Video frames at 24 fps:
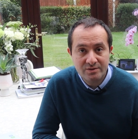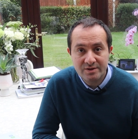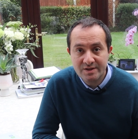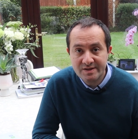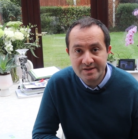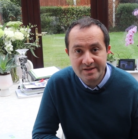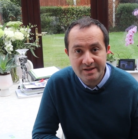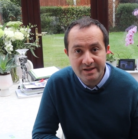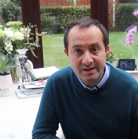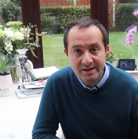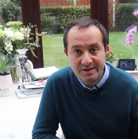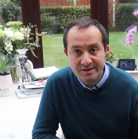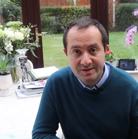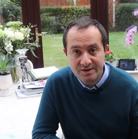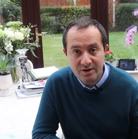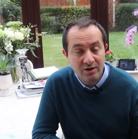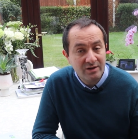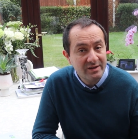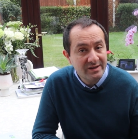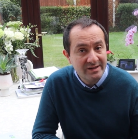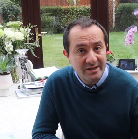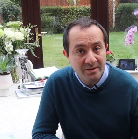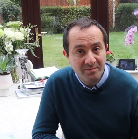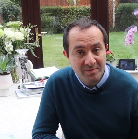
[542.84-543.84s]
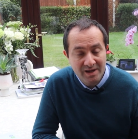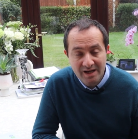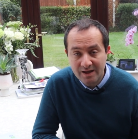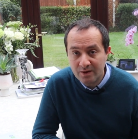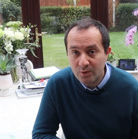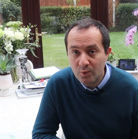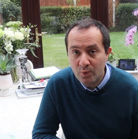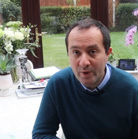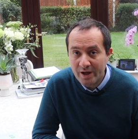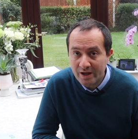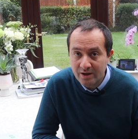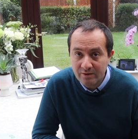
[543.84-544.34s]
to this list on
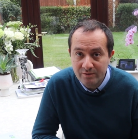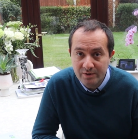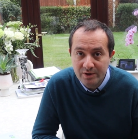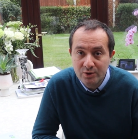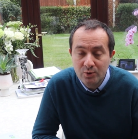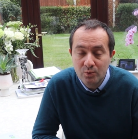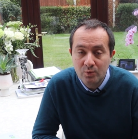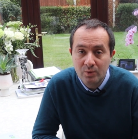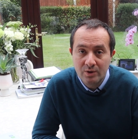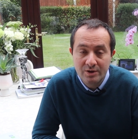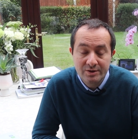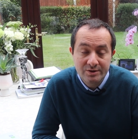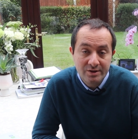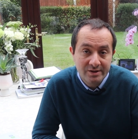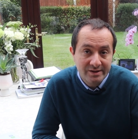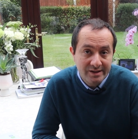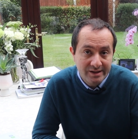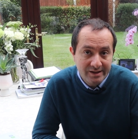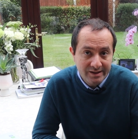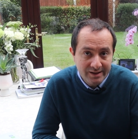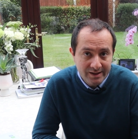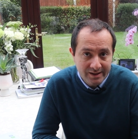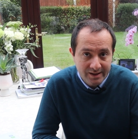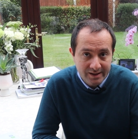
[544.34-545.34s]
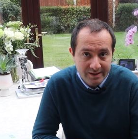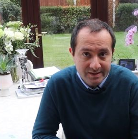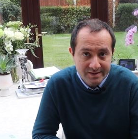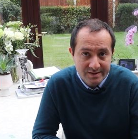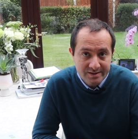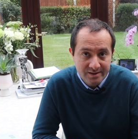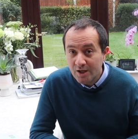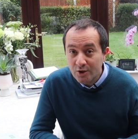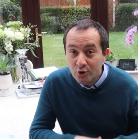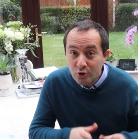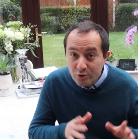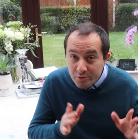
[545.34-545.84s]
demand wherever you want on the
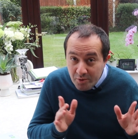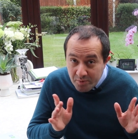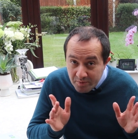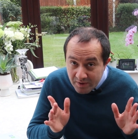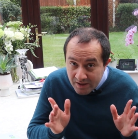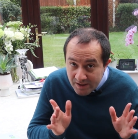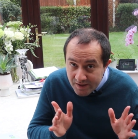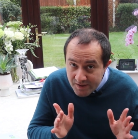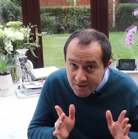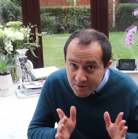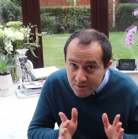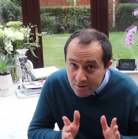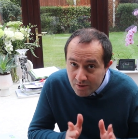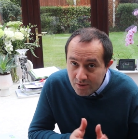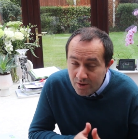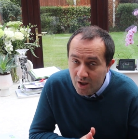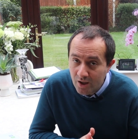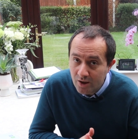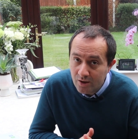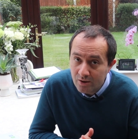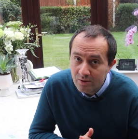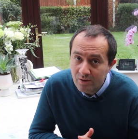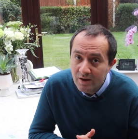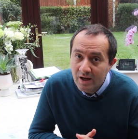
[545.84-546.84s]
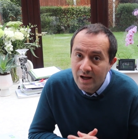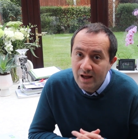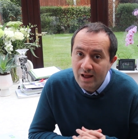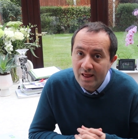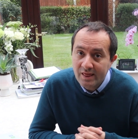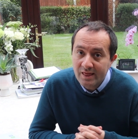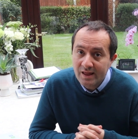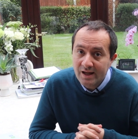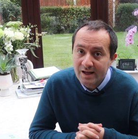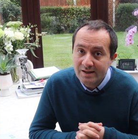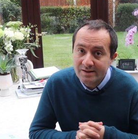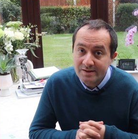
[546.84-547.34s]
clinics. You'll be pleased to know
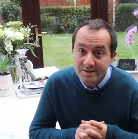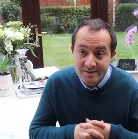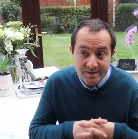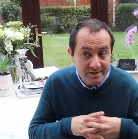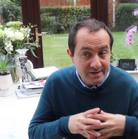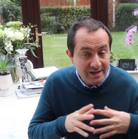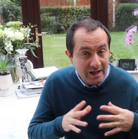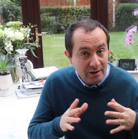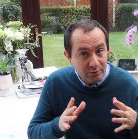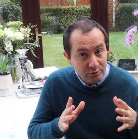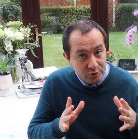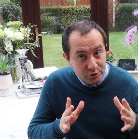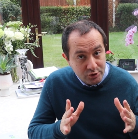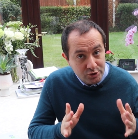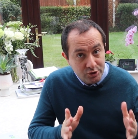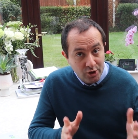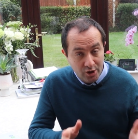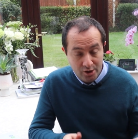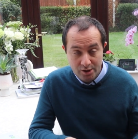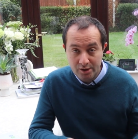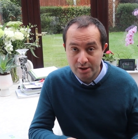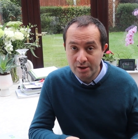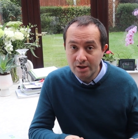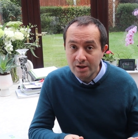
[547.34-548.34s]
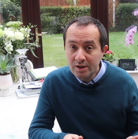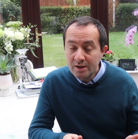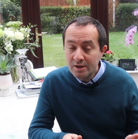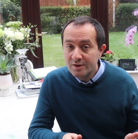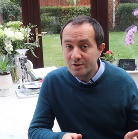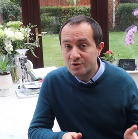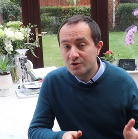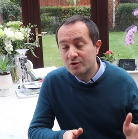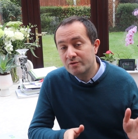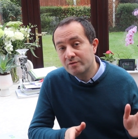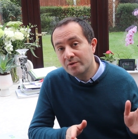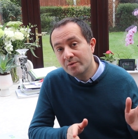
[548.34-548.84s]
that this is now done.
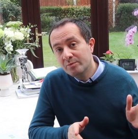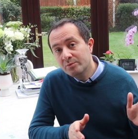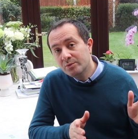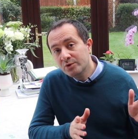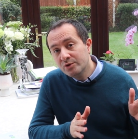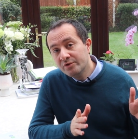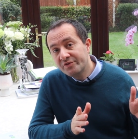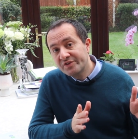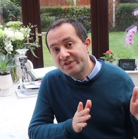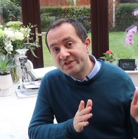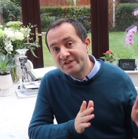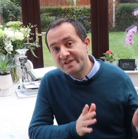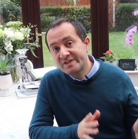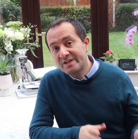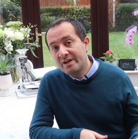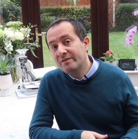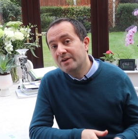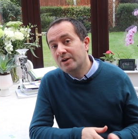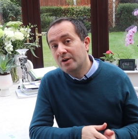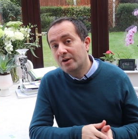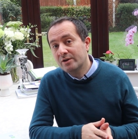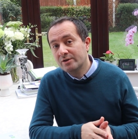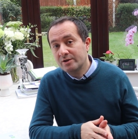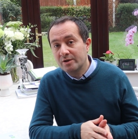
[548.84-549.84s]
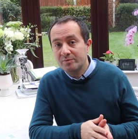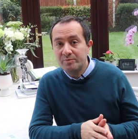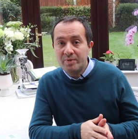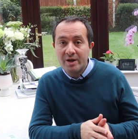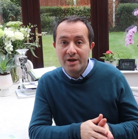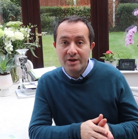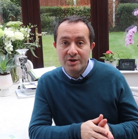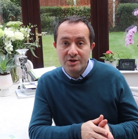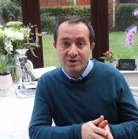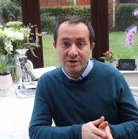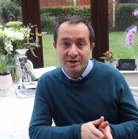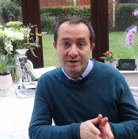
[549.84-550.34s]
So we moved 700
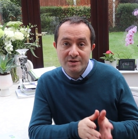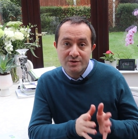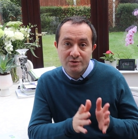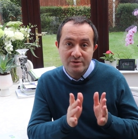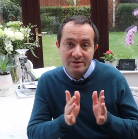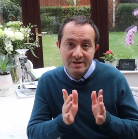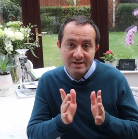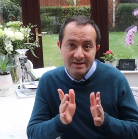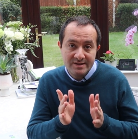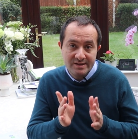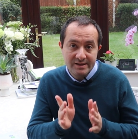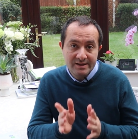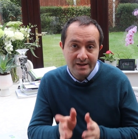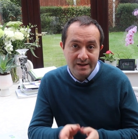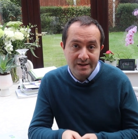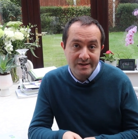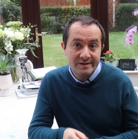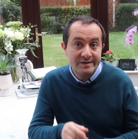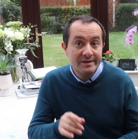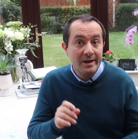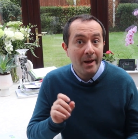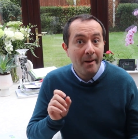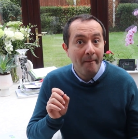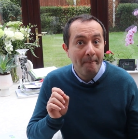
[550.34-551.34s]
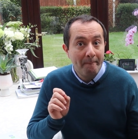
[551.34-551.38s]
patients to this list,